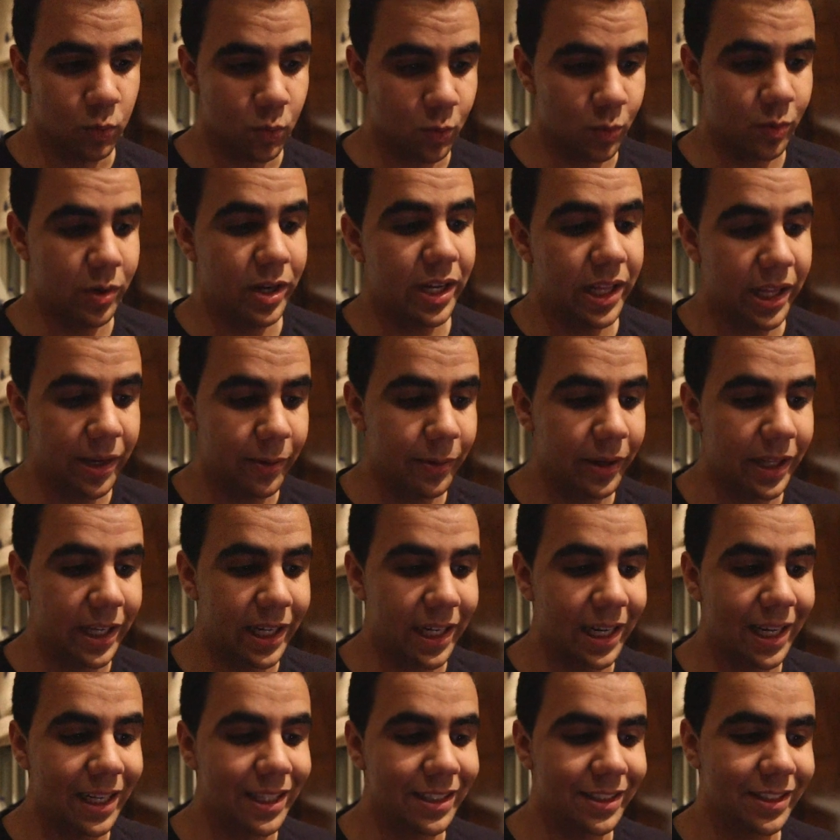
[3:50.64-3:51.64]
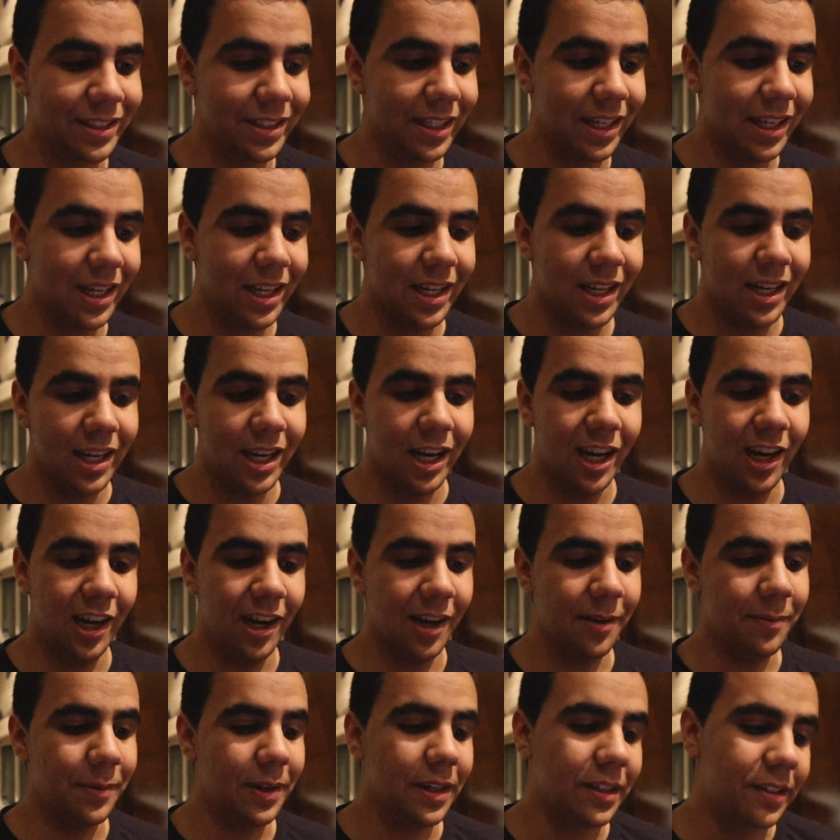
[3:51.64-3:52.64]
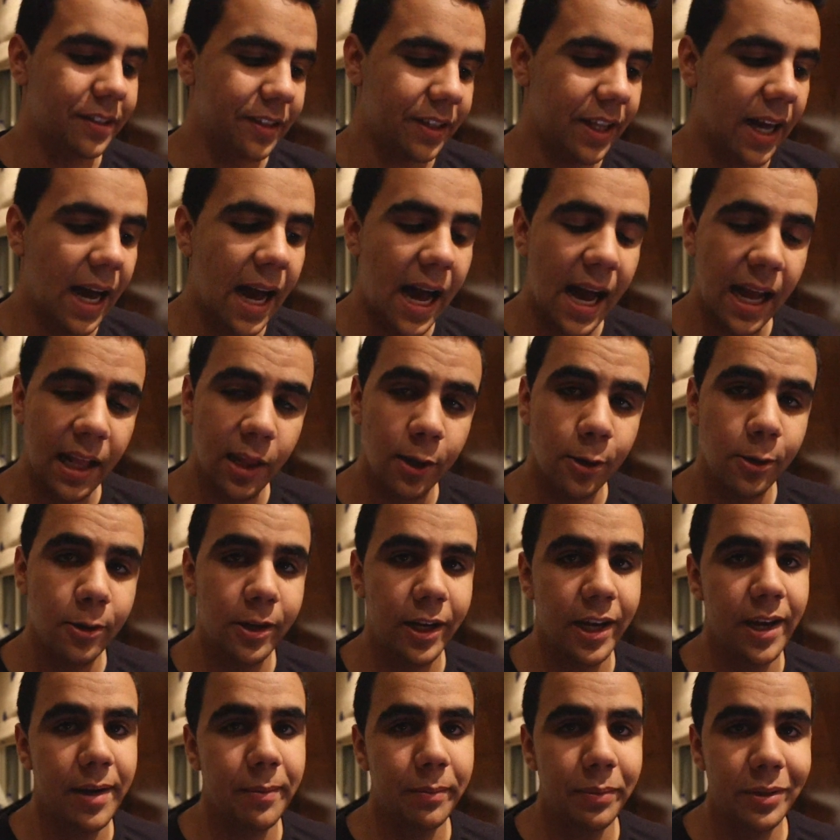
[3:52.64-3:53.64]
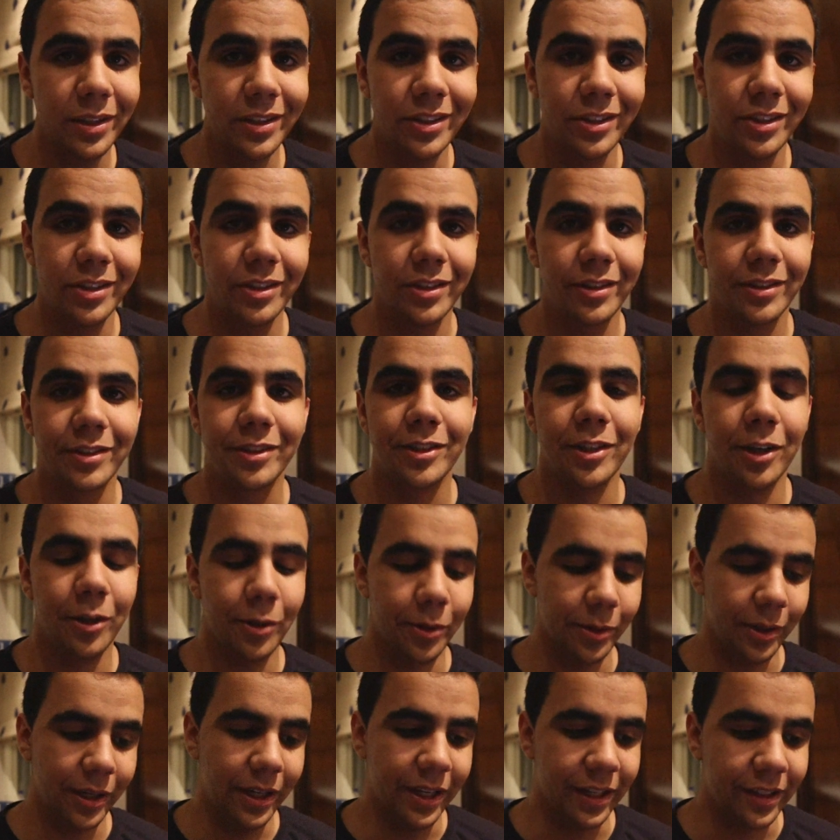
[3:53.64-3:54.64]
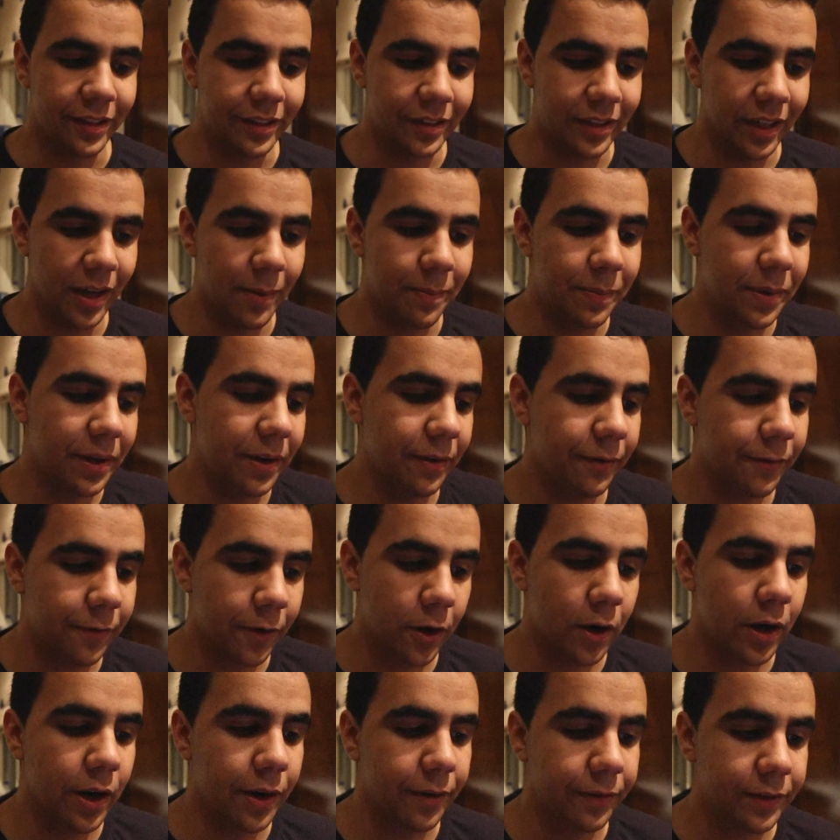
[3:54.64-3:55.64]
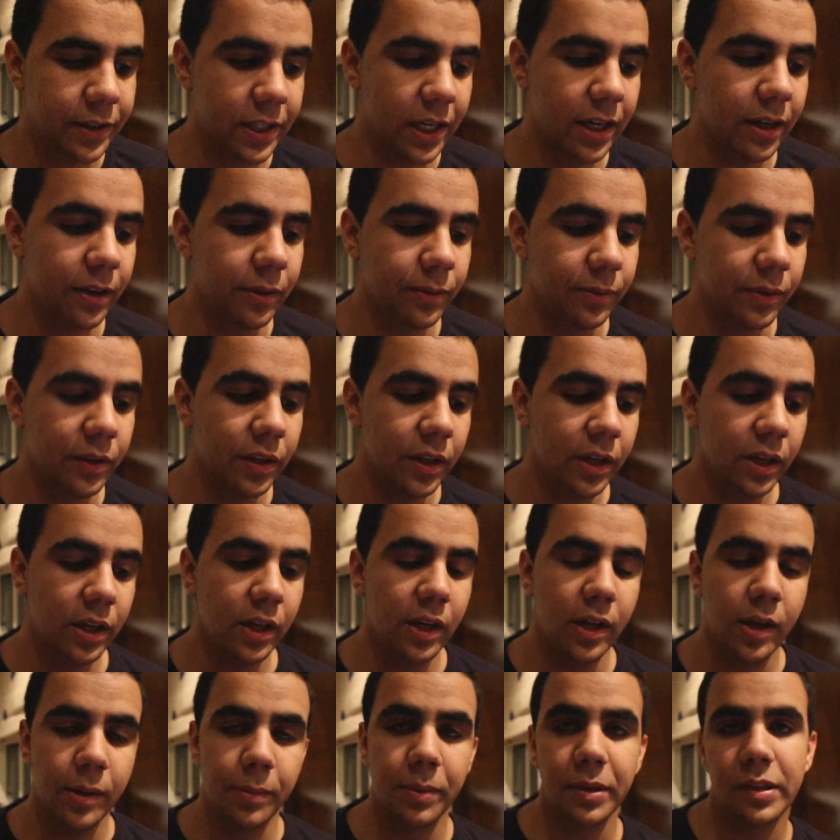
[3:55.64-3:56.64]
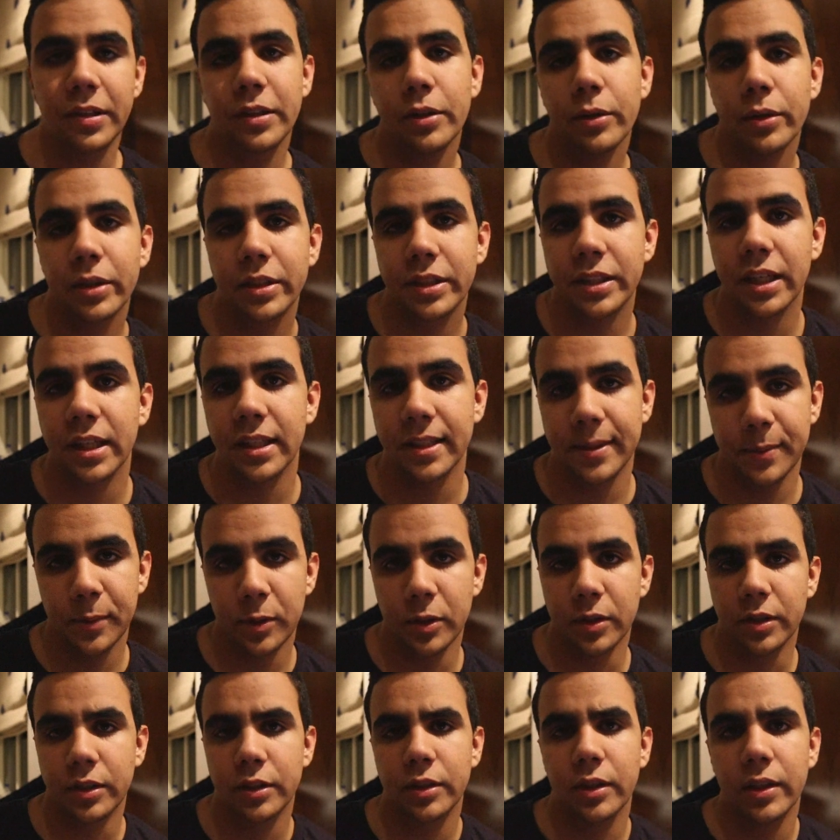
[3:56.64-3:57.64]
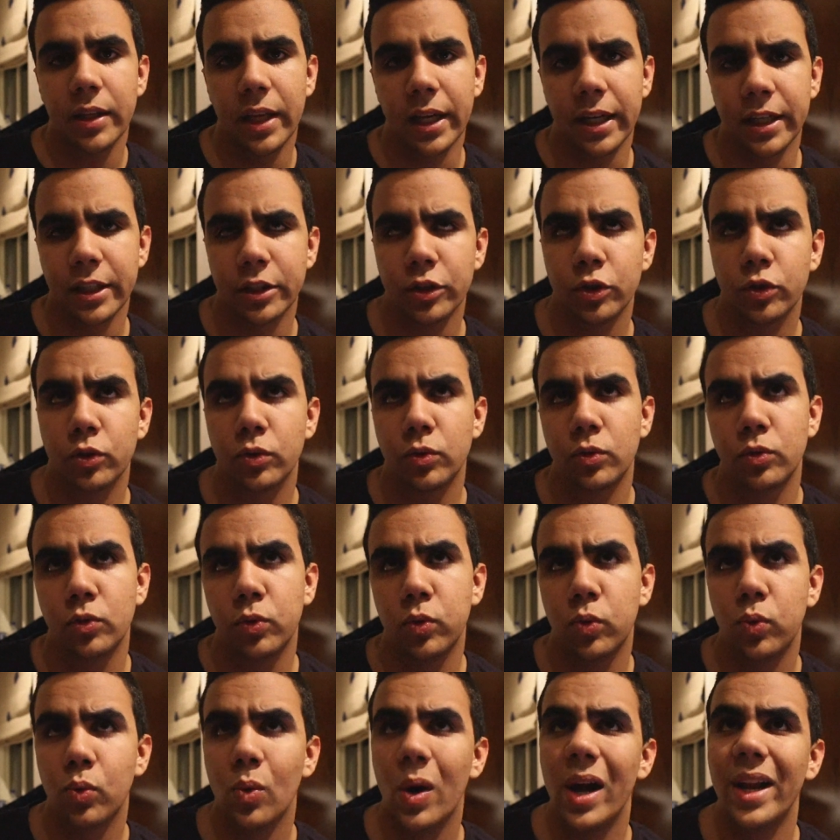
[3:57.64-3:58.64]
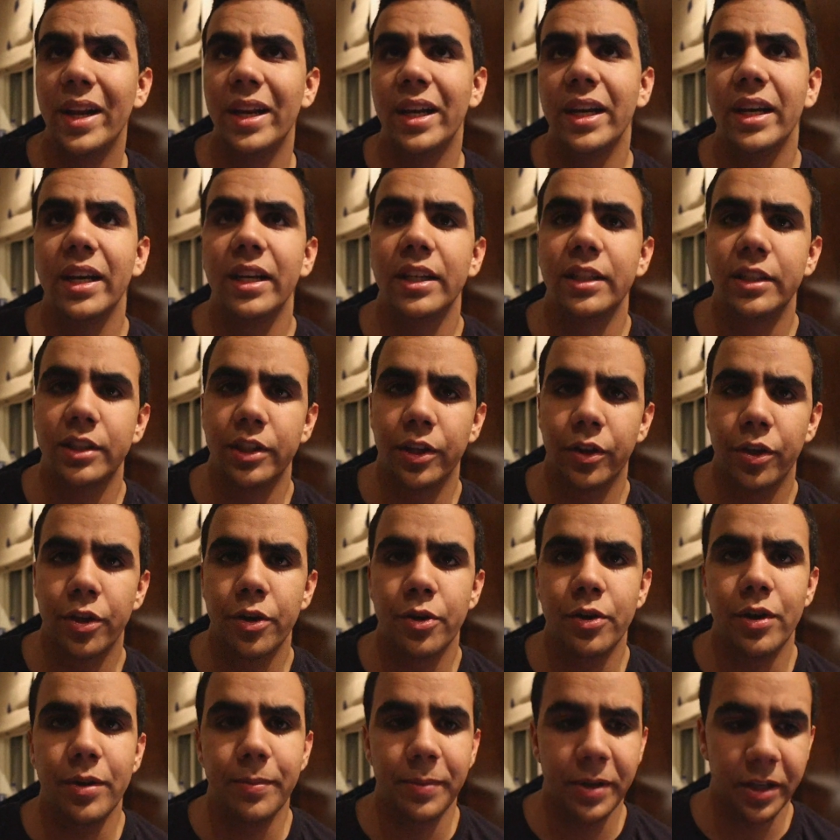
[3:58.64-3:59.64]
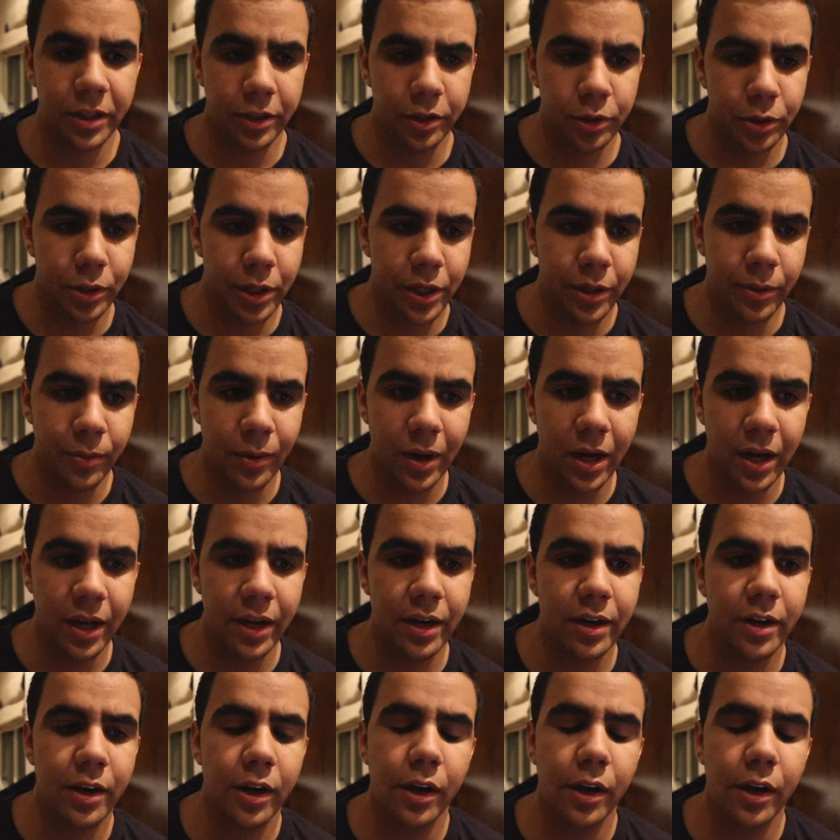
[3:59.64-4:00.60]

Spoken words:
really nice. It's the Harrow campus, so it's a bit far out of town, but still accessible. It's still like a 20 to 30 minute train ride.